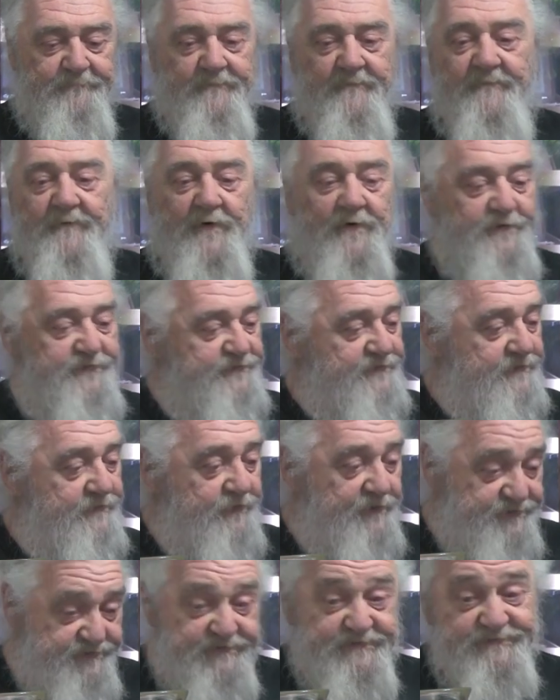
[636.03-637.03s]
version,
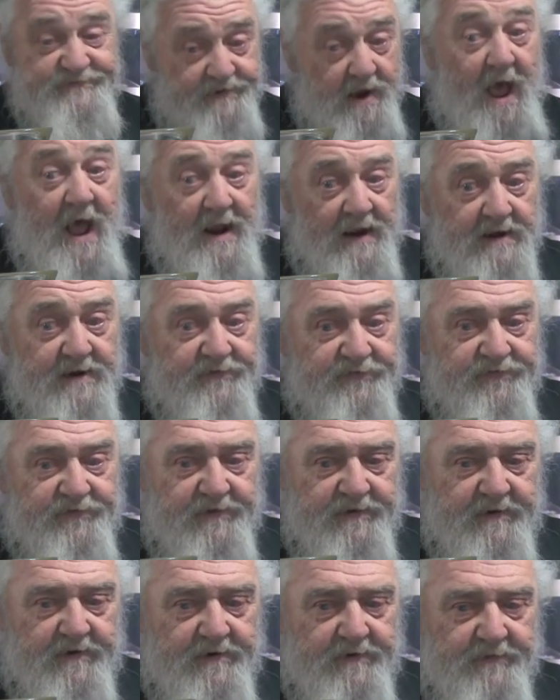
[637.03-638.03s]
which is not
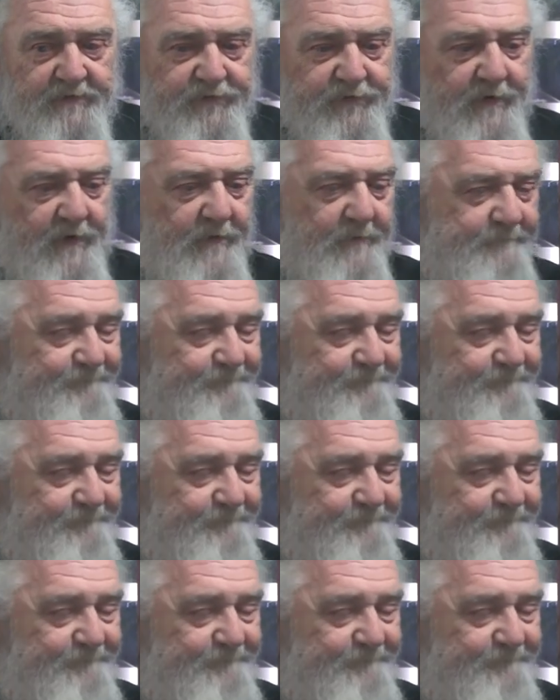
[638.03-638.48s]
listed here. So